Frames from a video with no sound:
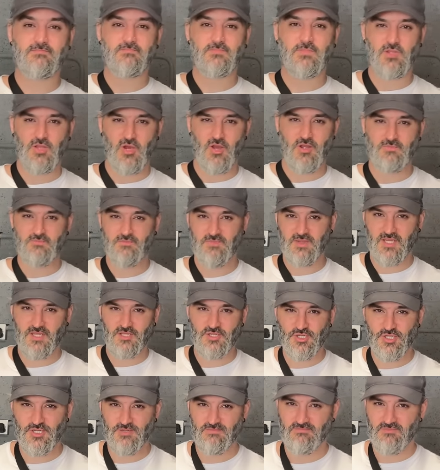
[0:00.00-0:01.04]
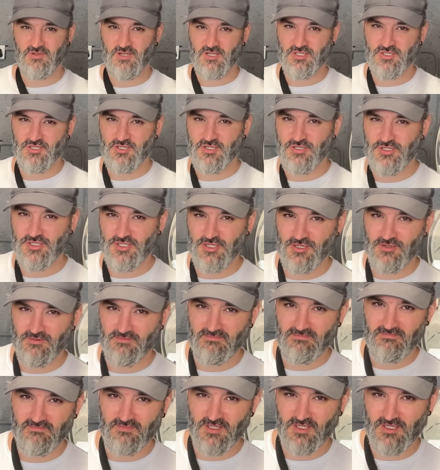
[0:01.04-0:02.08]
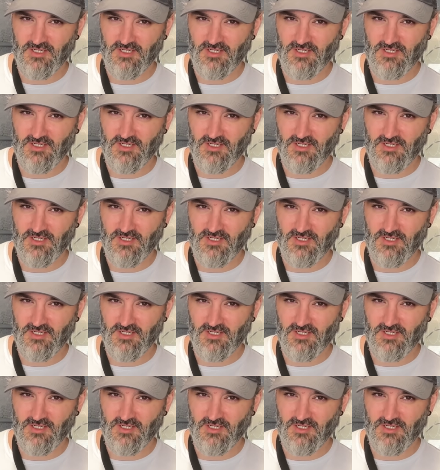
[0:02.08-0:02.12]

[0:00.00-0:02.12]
Like Pikachu, I choose you, you